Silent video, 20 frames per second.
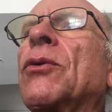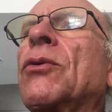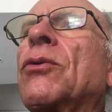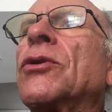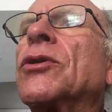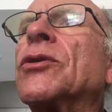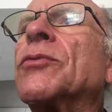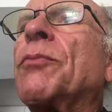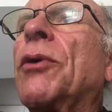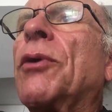
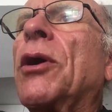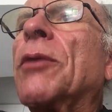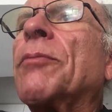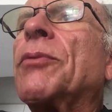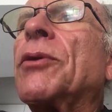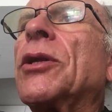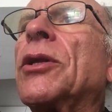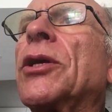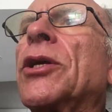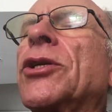whose
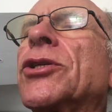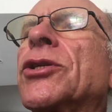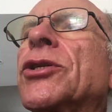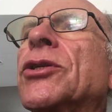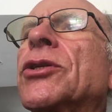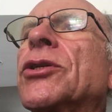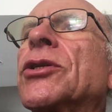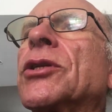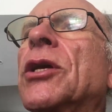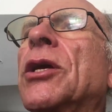
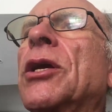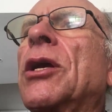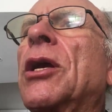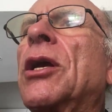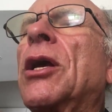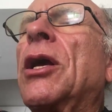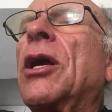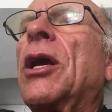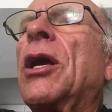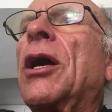populations
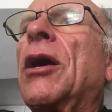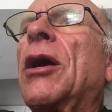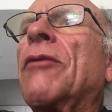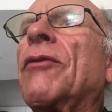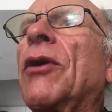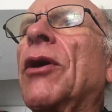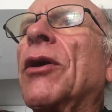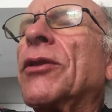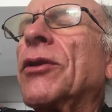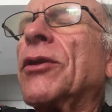have
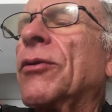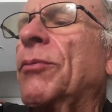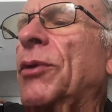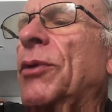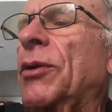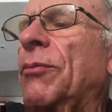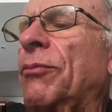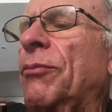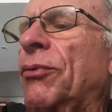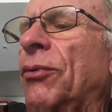either
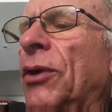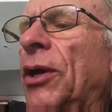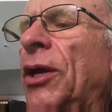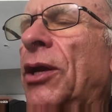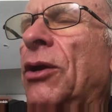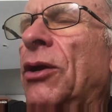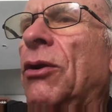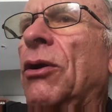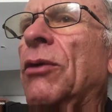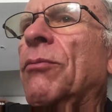been
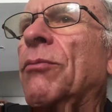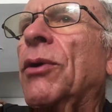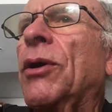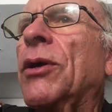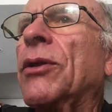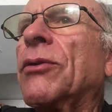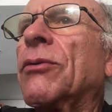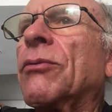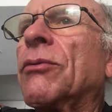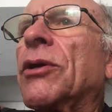preyed on
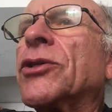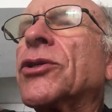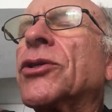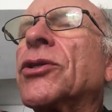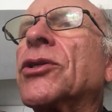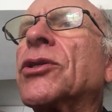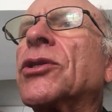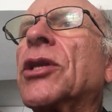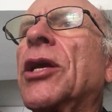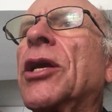by the Russian
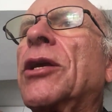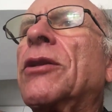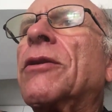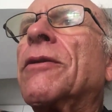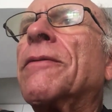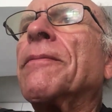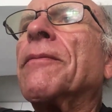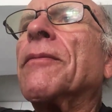state